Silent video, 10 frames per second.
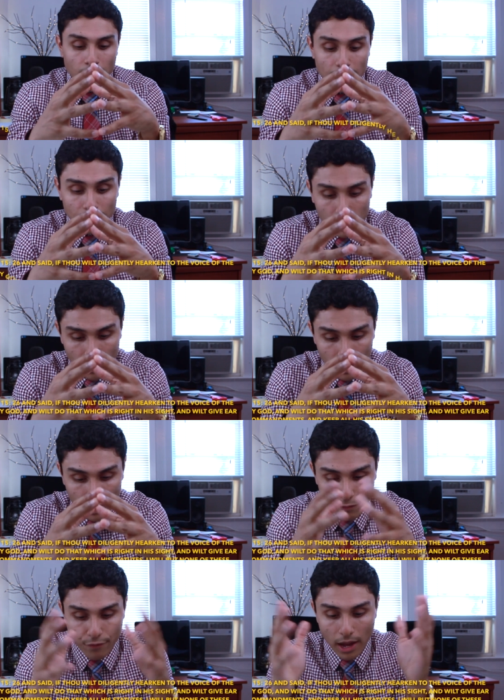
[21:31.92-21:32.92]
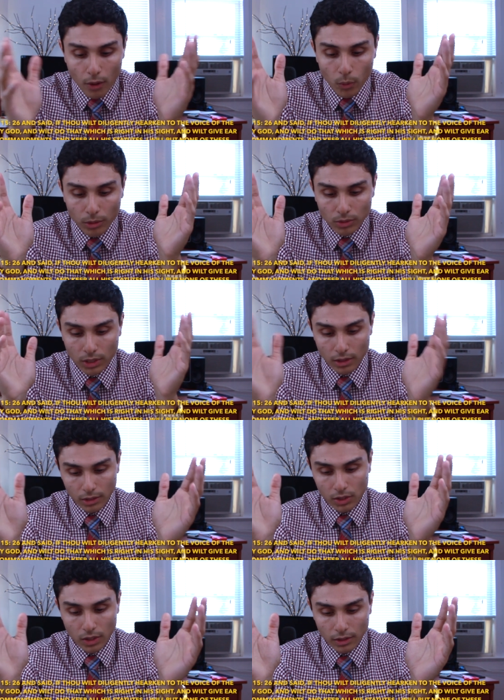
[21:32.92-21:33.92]
And said, If thou wilt
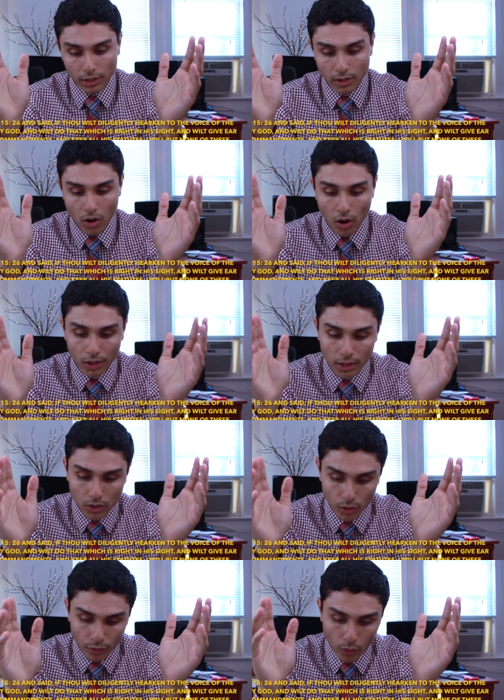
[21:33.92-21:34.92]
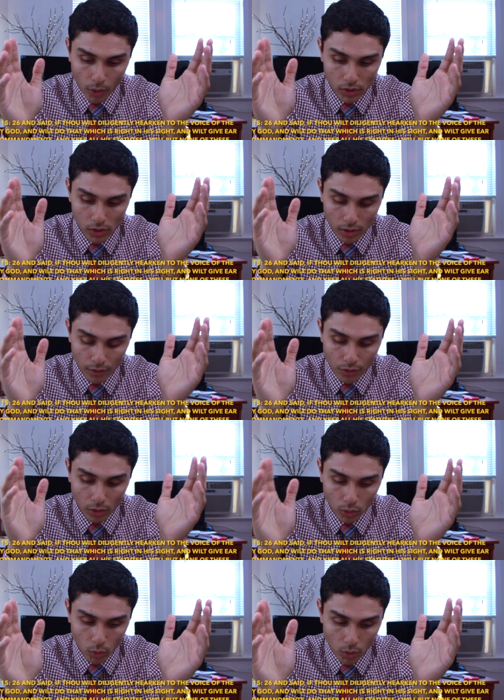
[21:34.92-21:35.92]
diligently hearken to the voice of the
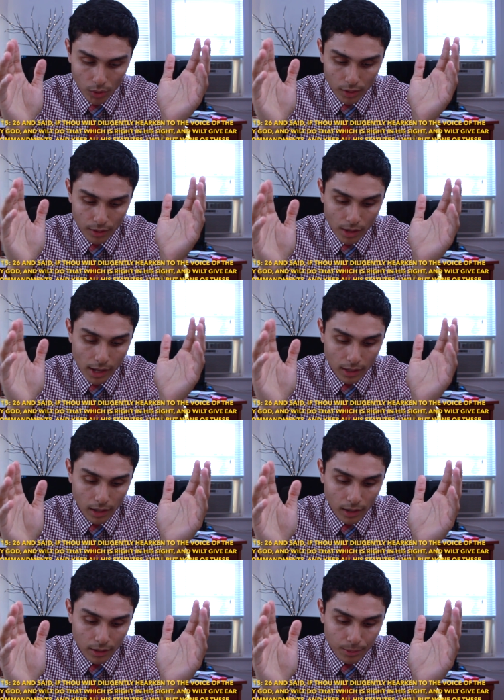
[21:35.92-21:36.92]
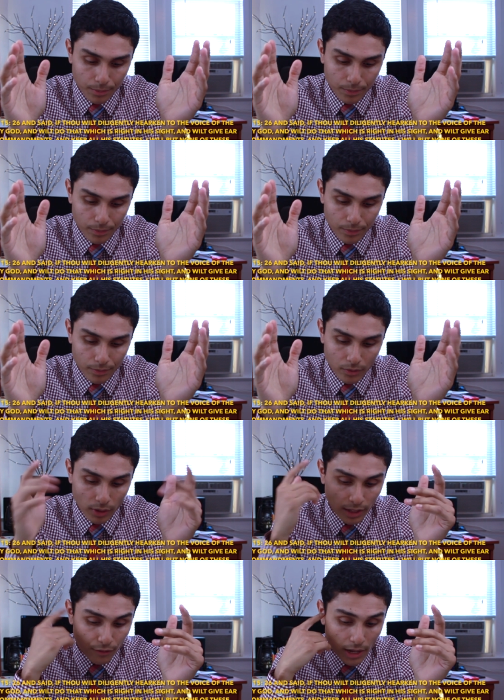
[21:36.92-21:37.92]
Lord thy God.
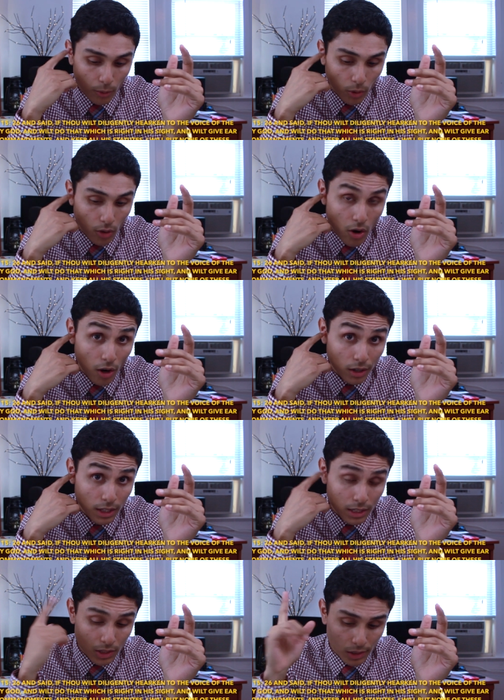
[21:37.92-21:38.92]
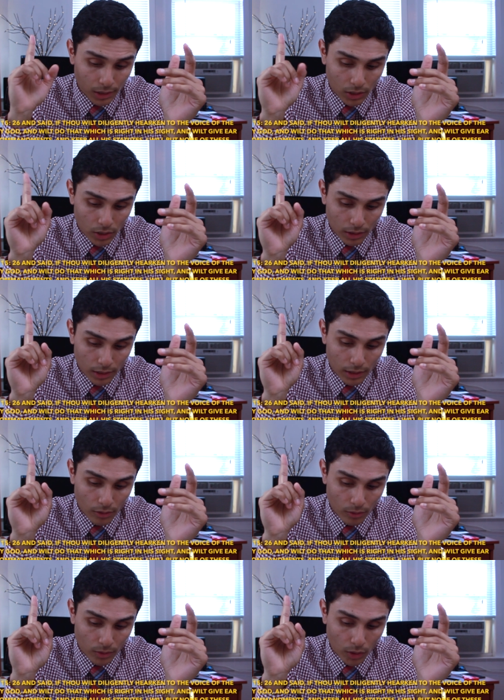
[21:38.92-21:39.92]
Right? If thou wilt hearken diligently
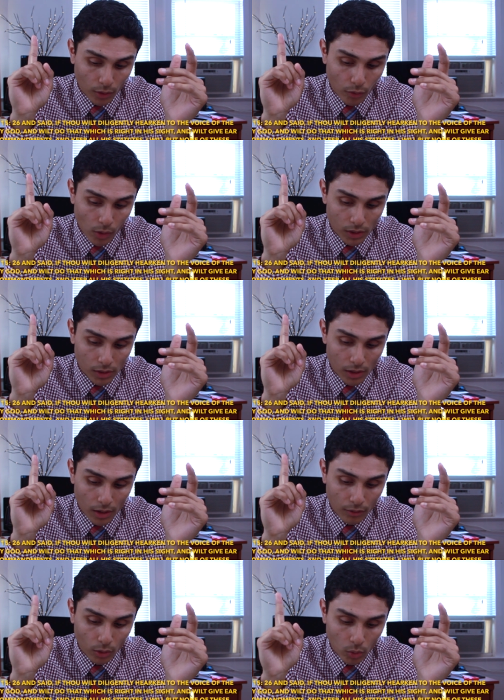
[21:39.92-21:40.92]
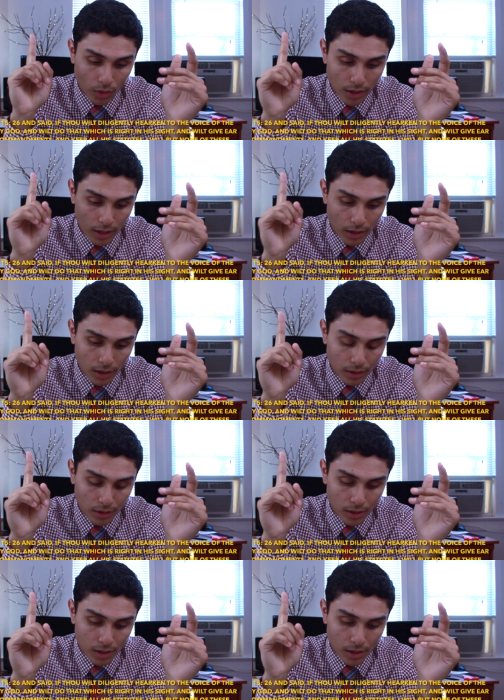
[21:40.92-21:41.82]
to the voice of the Lord thy God,